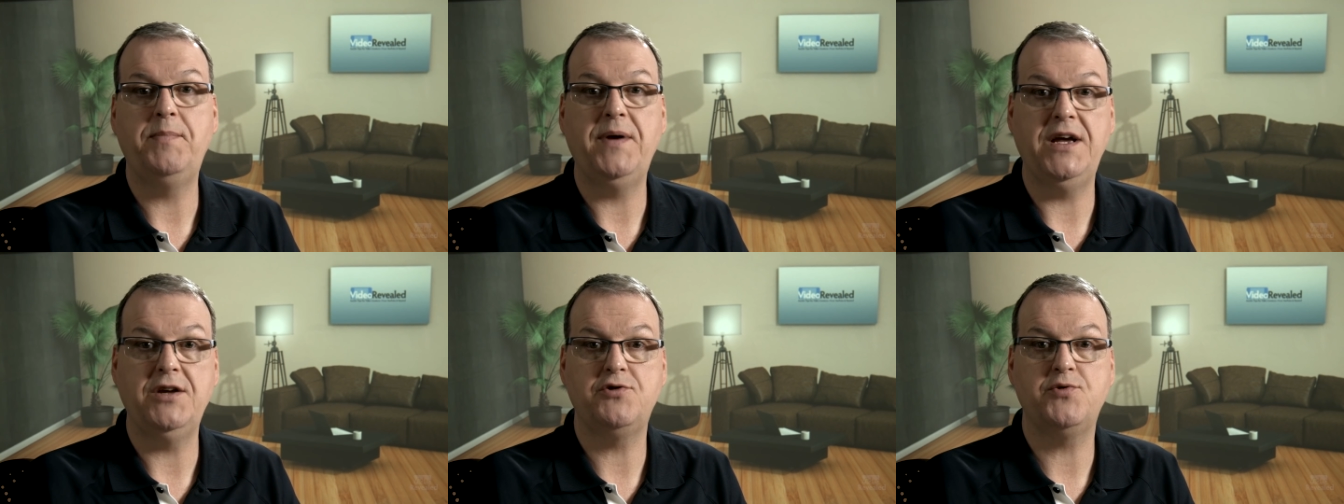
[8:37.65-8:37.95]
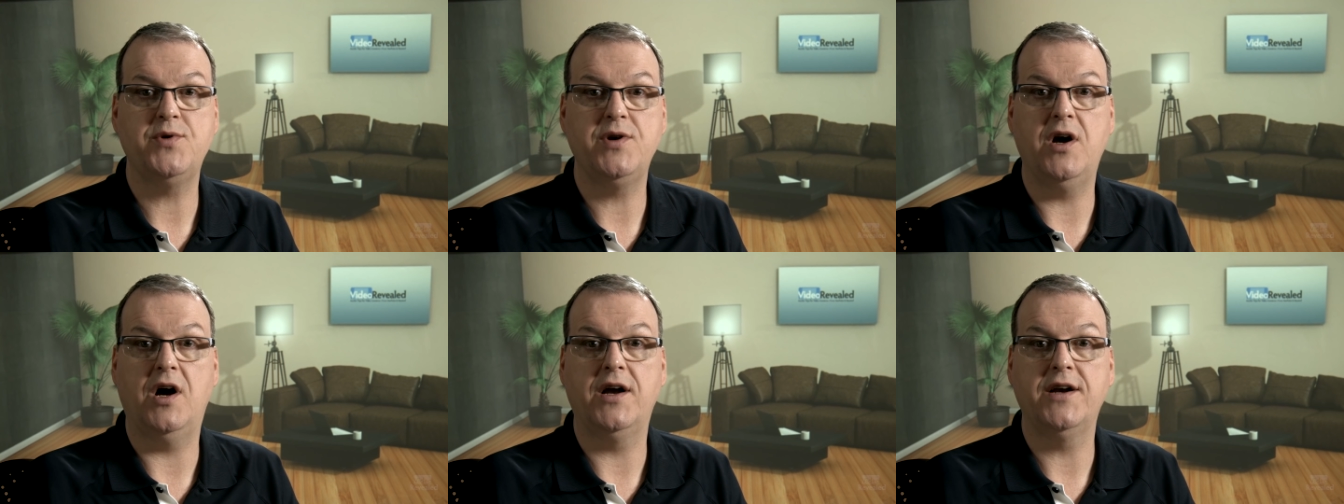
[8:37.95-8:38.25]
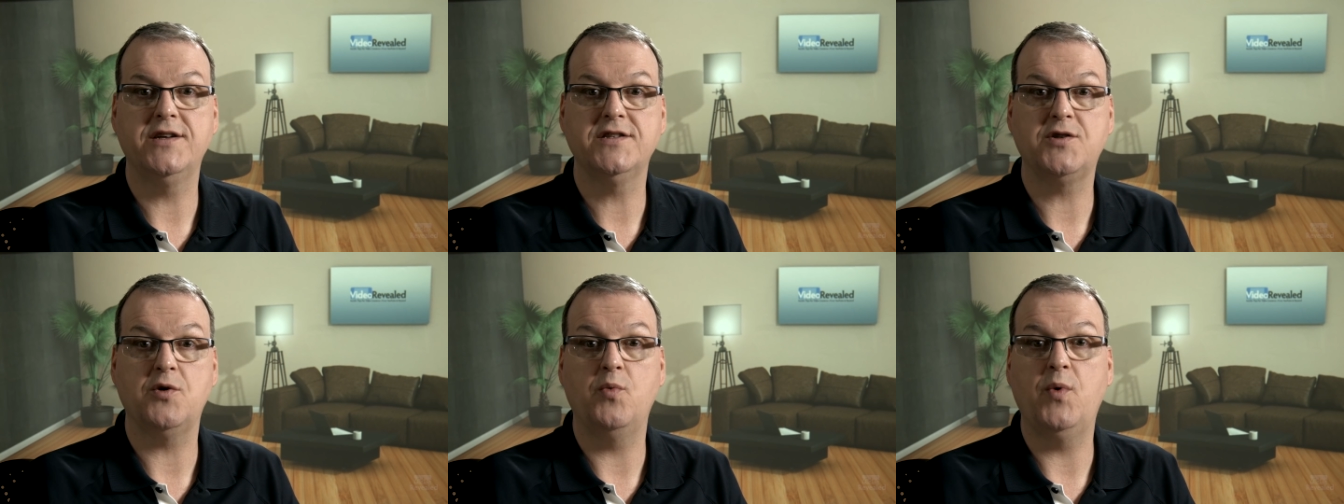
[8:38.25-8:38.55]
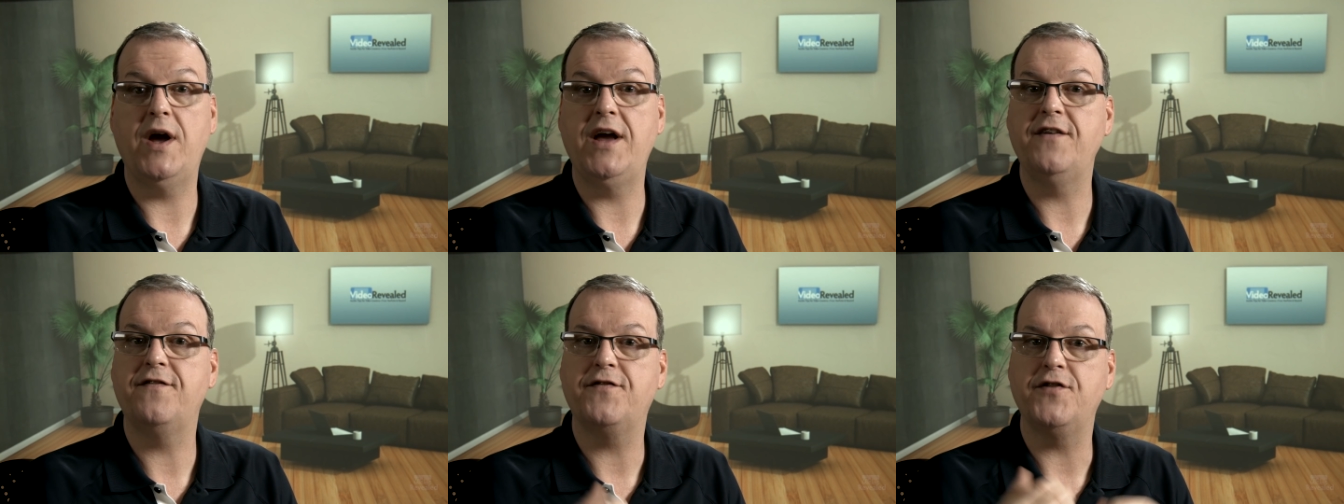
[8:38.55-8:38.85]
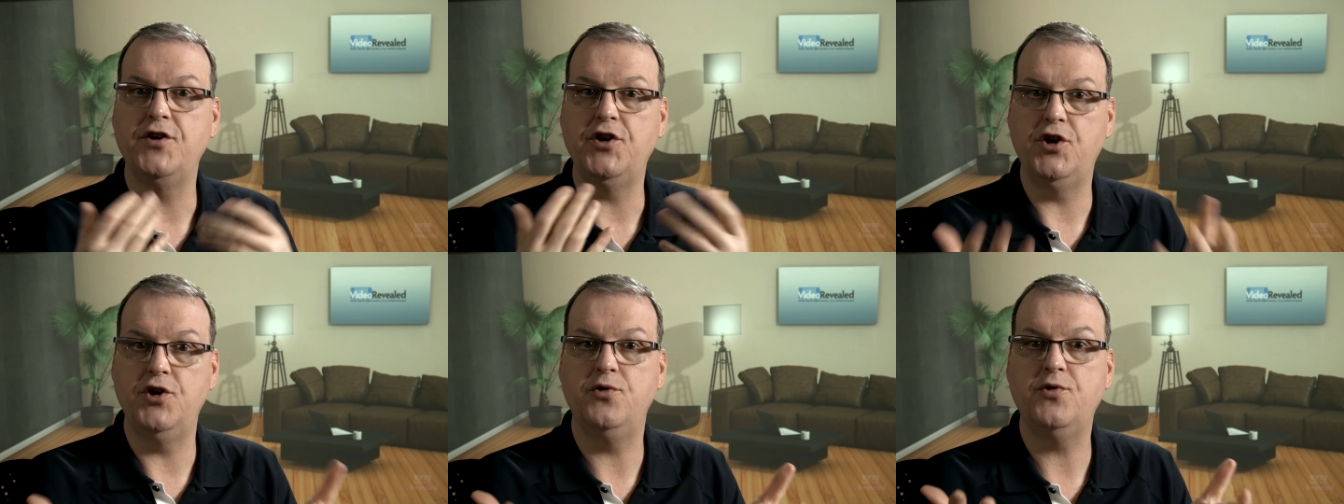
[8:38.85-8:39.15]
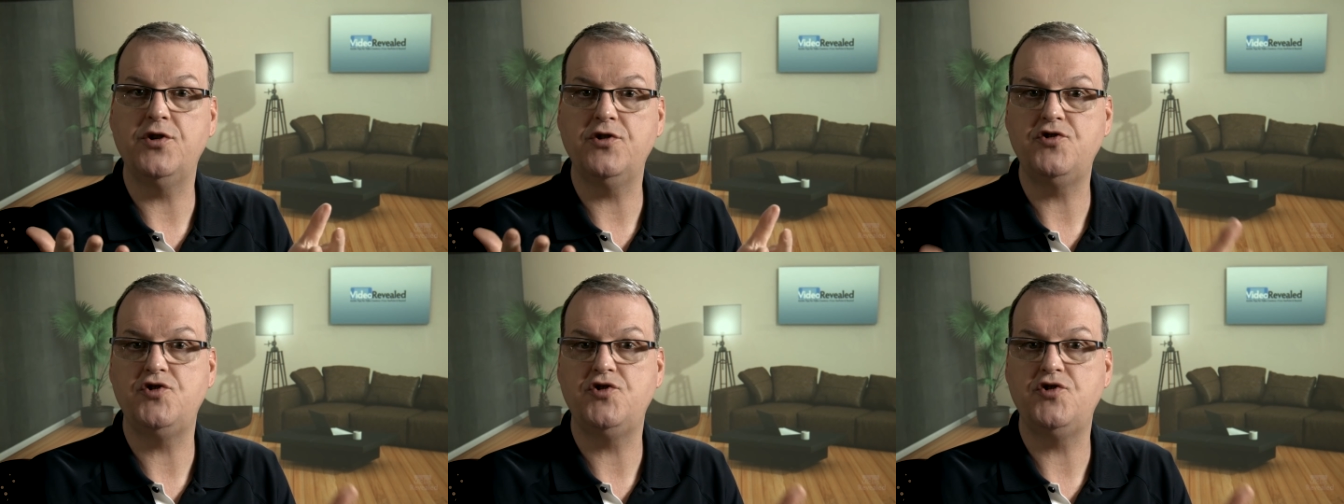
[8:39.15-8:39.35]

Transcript: Patreon is a way for you to